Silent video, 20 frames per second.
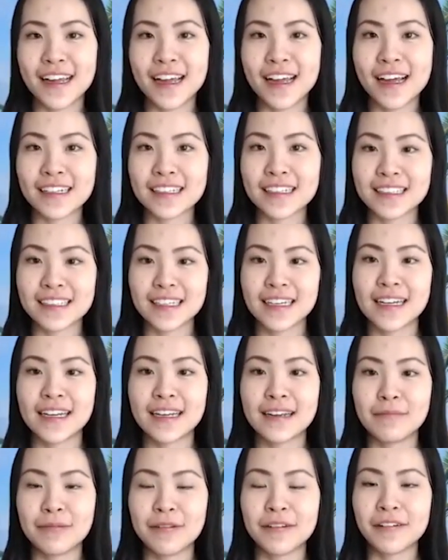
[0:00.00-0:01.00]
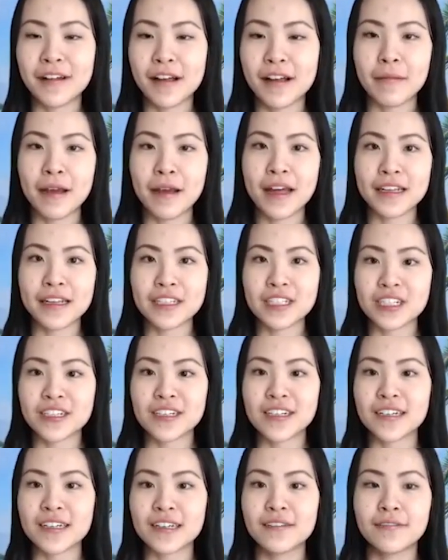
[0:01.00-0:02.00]
as a program
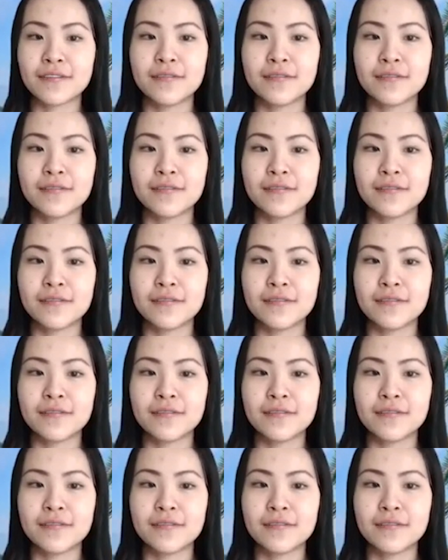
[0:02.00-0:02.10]
manager?